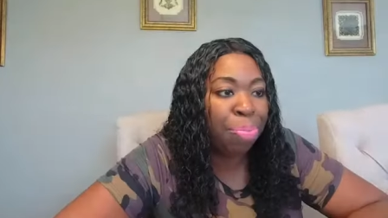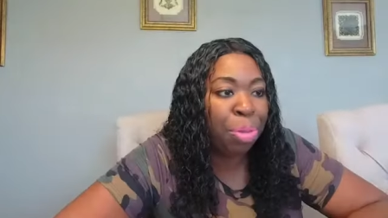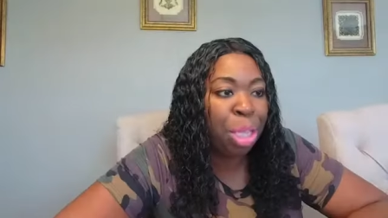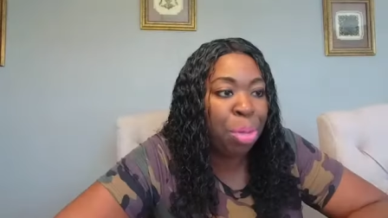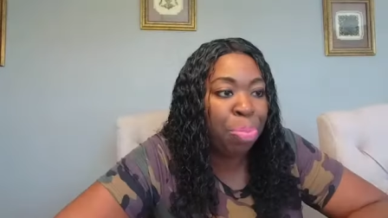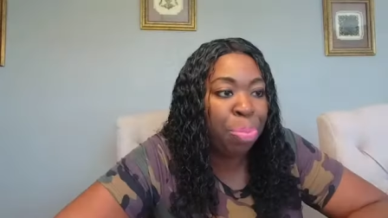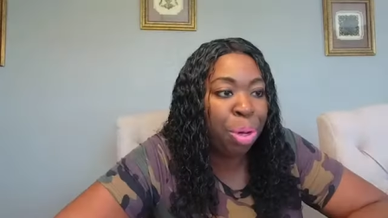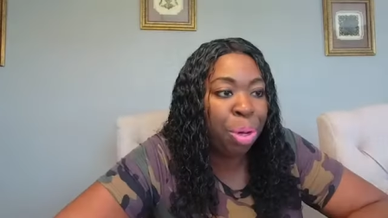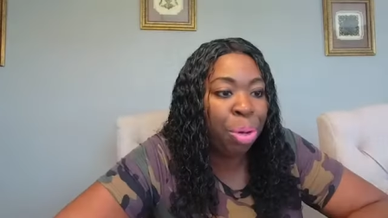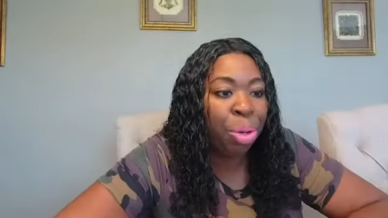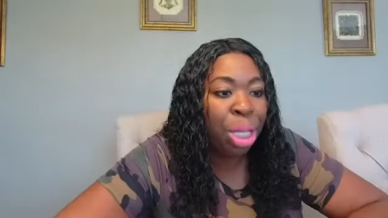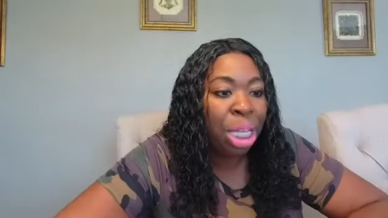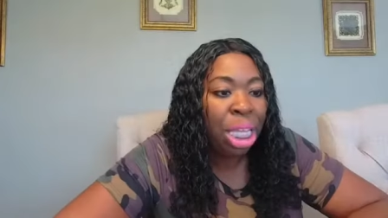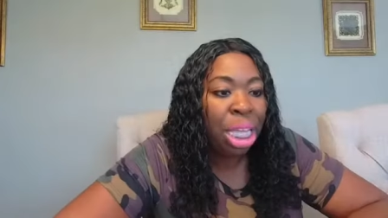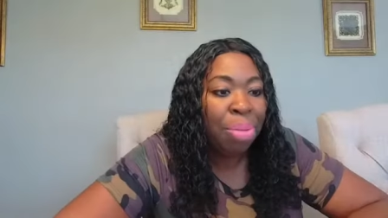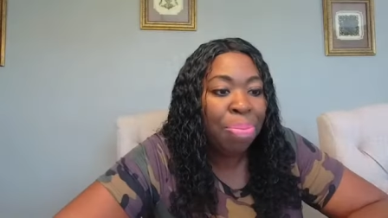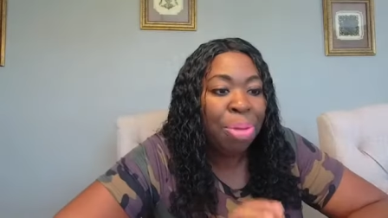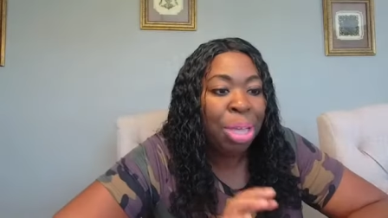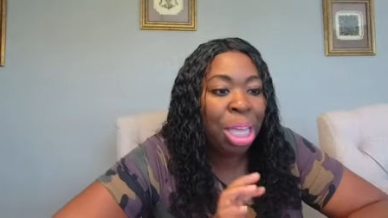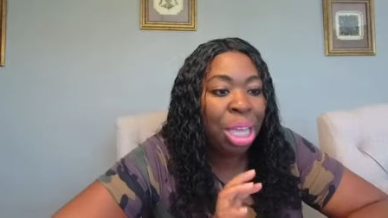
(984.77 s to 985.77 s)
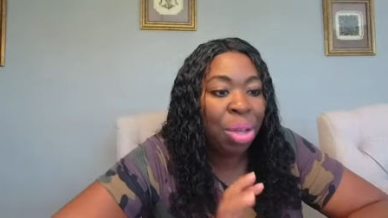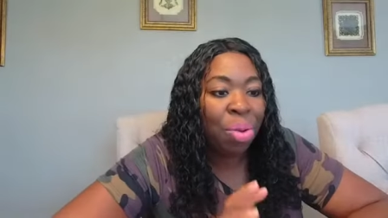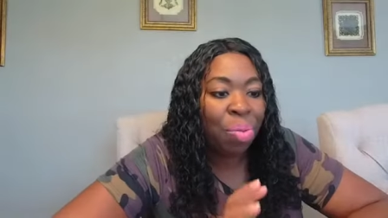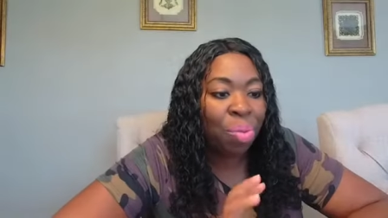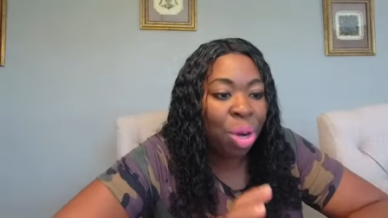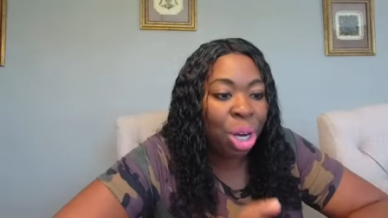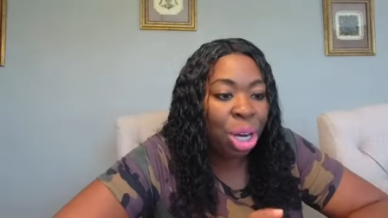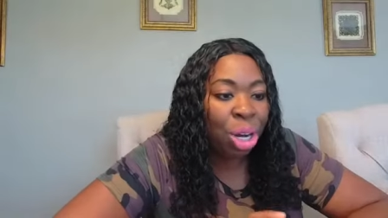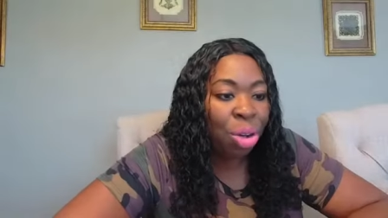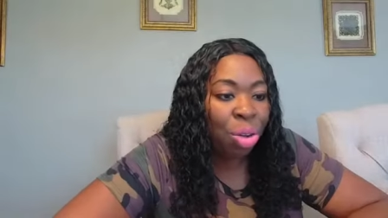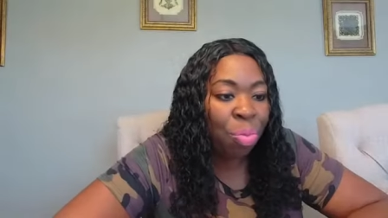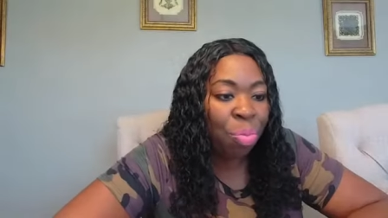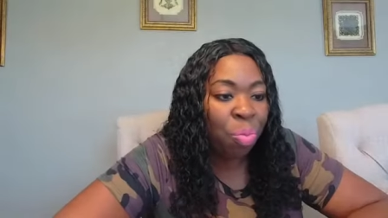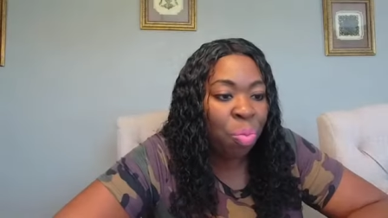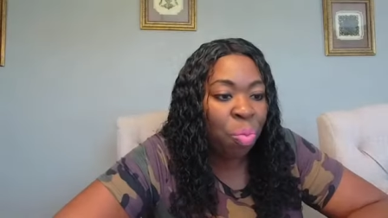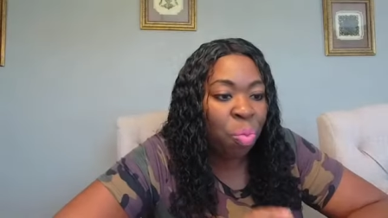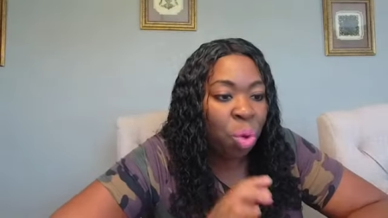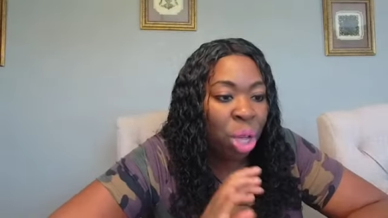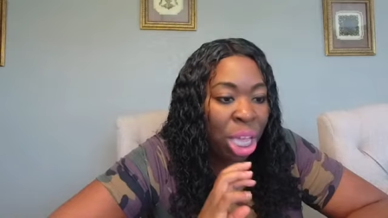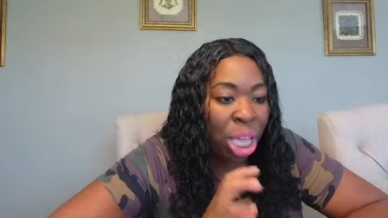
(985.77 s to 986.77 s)
people being real
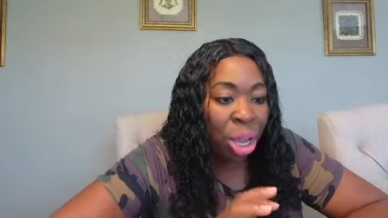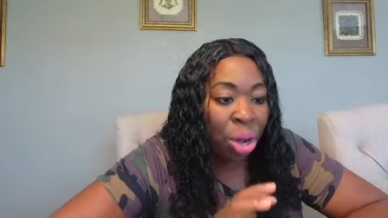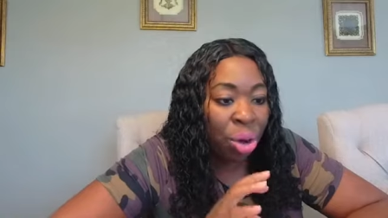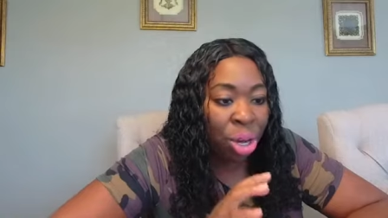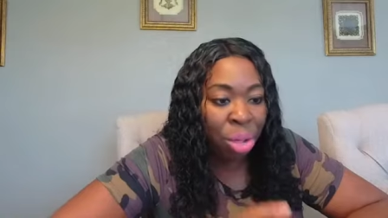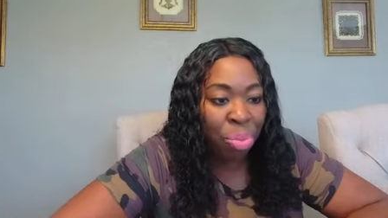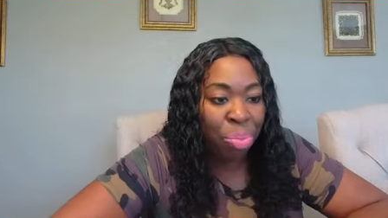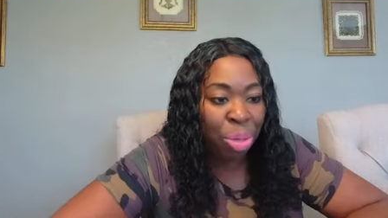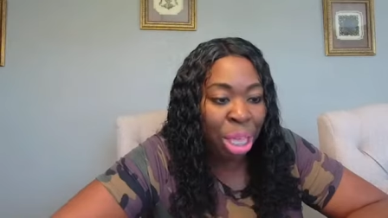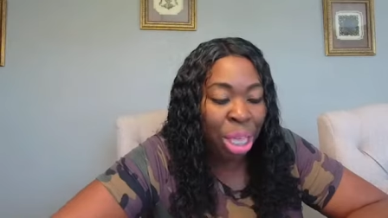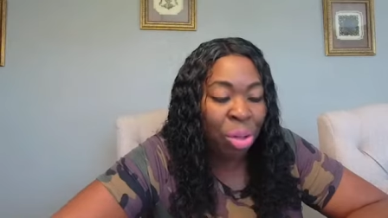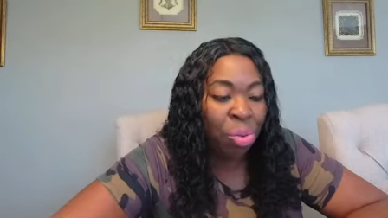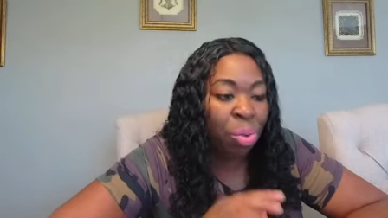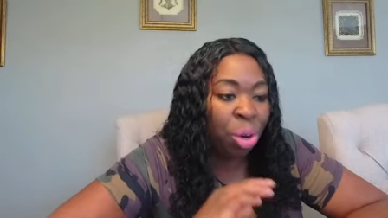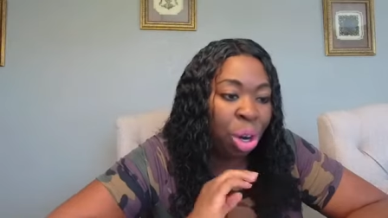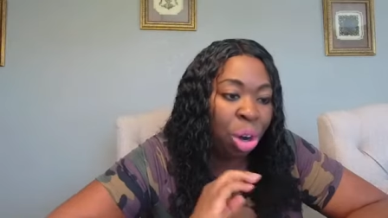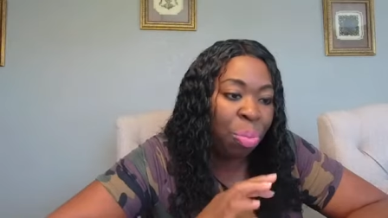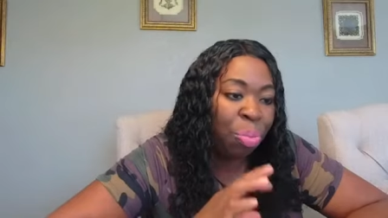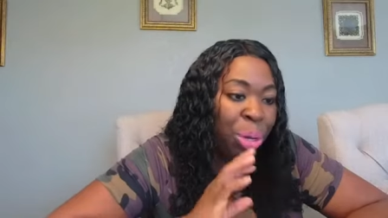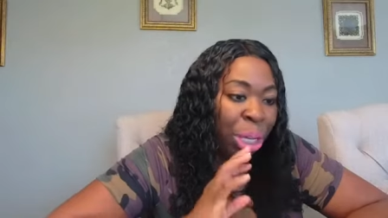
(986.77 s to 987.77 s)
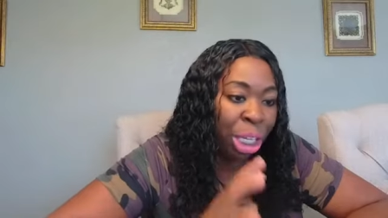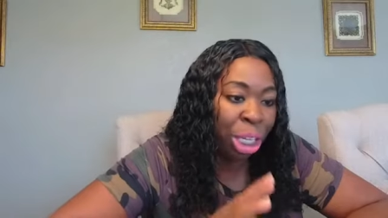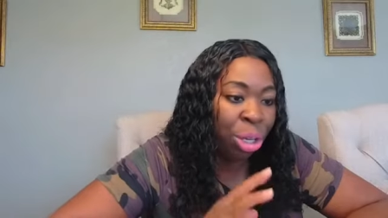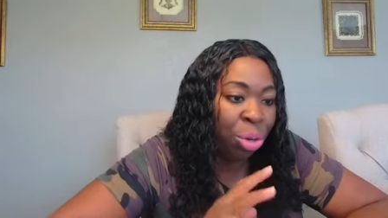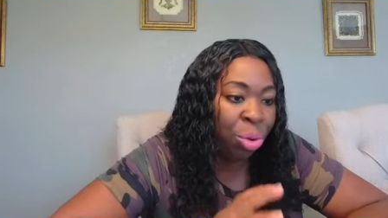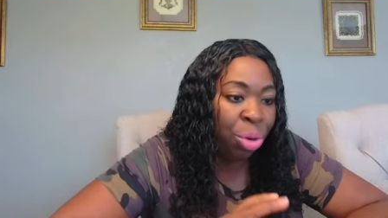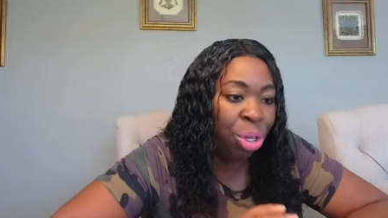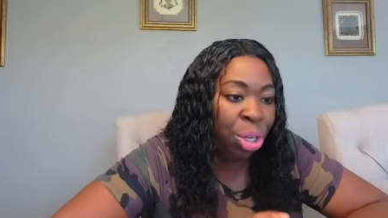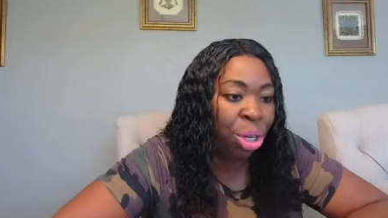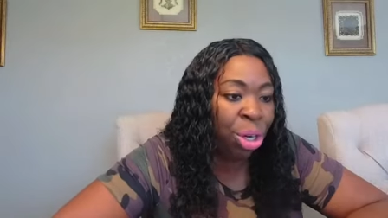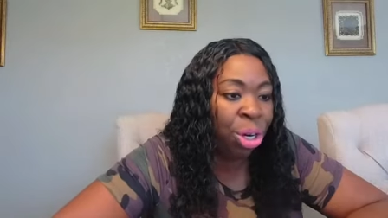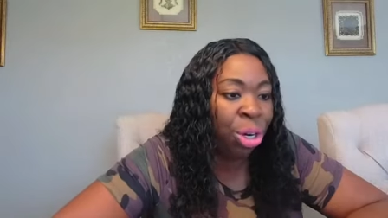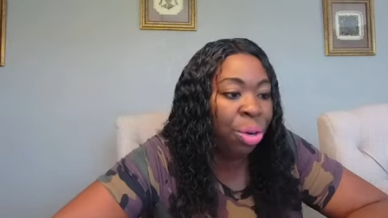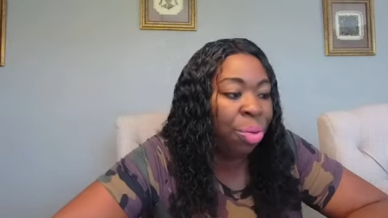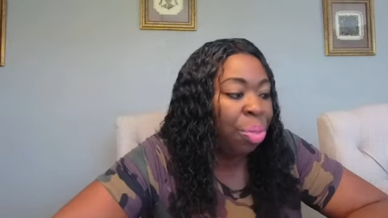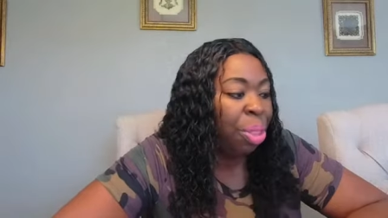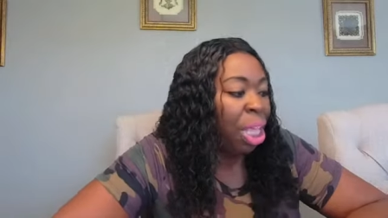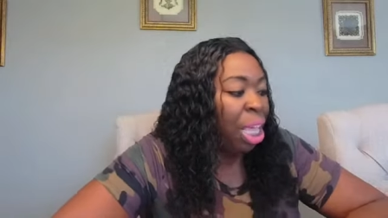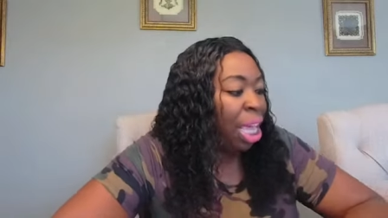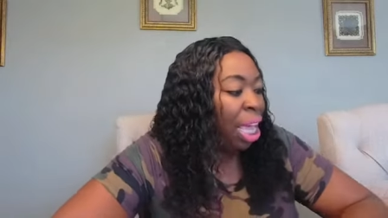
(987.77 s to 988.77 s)
weird and being real
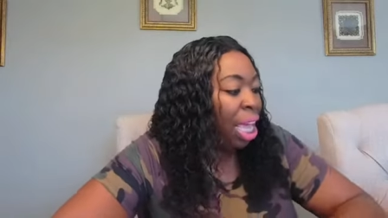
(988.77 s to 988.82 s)
peculiar,